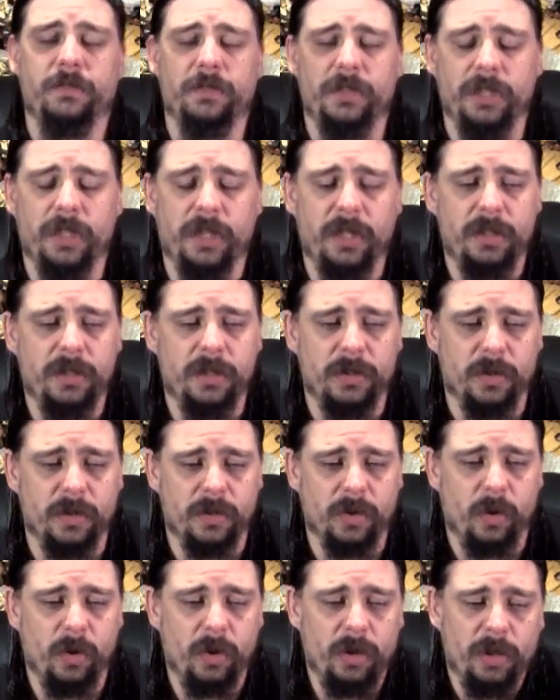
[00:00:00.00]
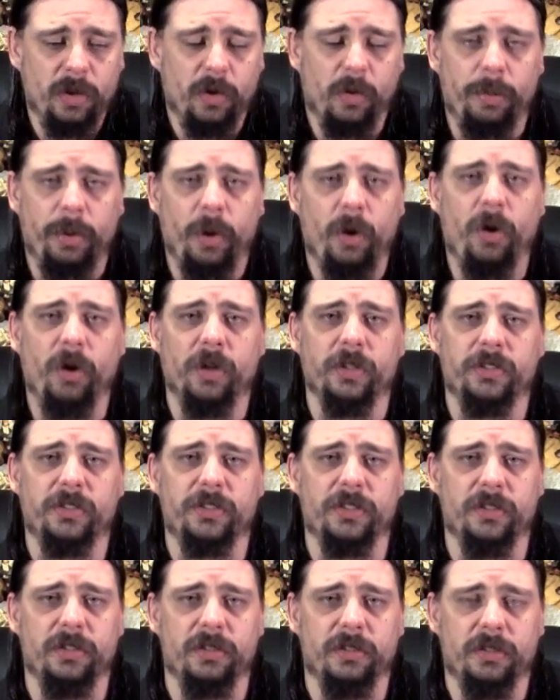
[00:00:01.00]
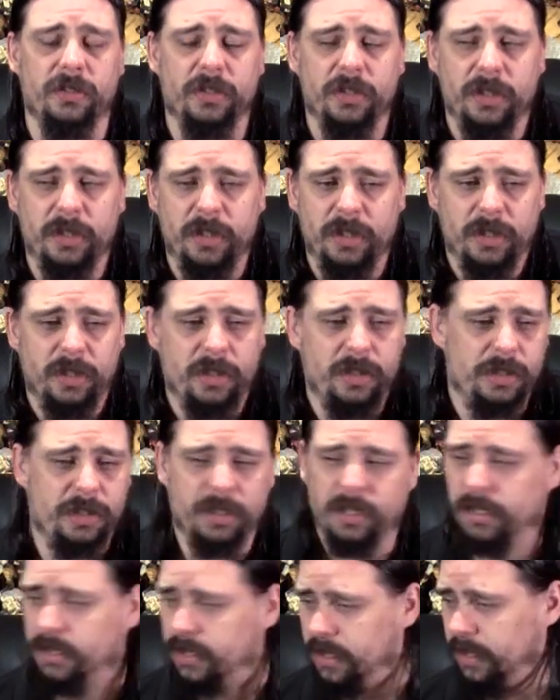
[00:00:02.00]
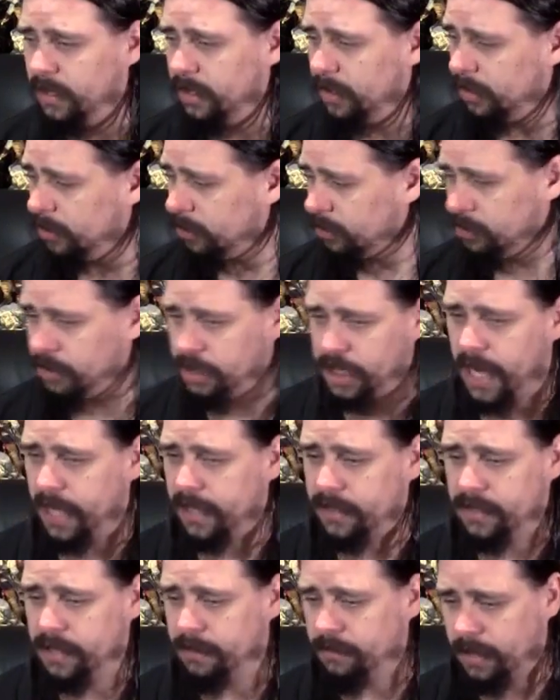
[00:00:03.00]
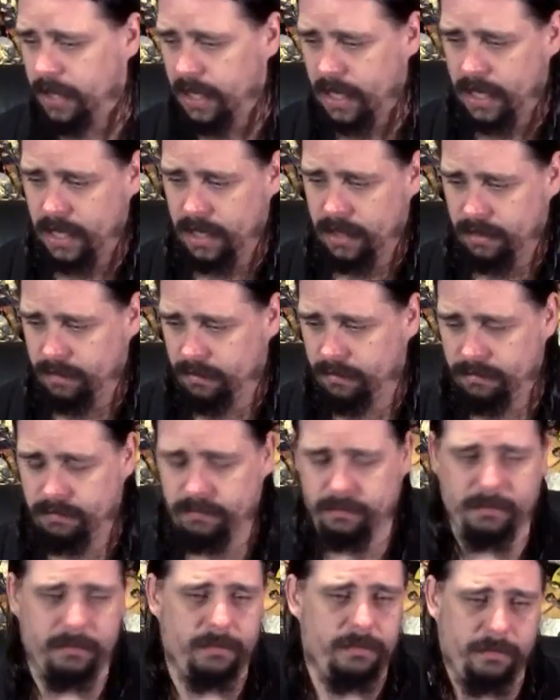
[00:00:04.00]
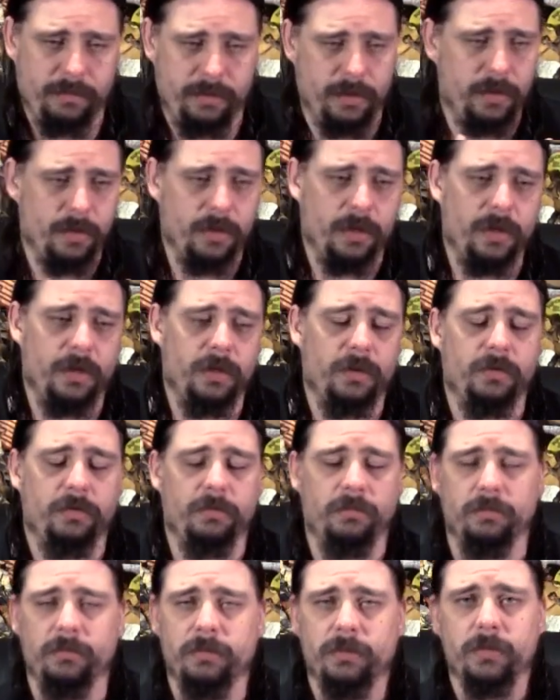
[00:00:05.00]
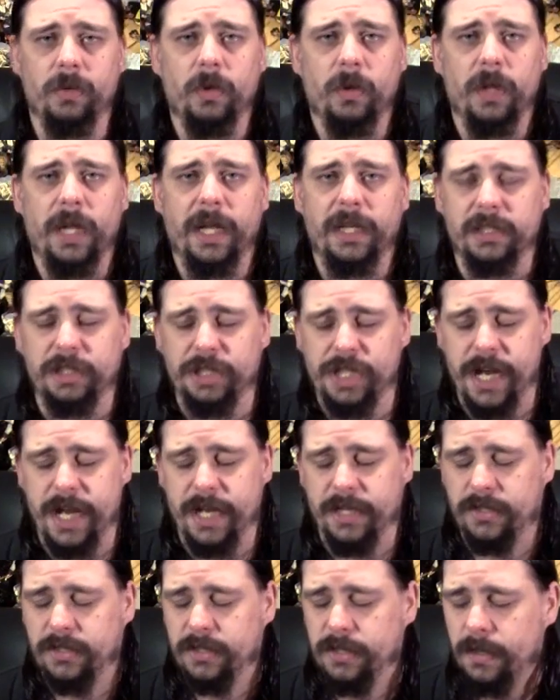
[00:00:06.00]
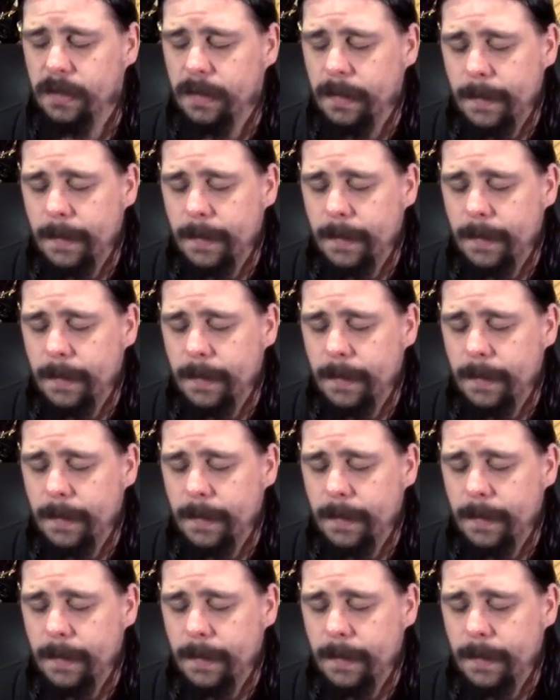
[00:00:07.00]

You know, all the little ports and you know the, the little Jack's MK unit and all that jazz.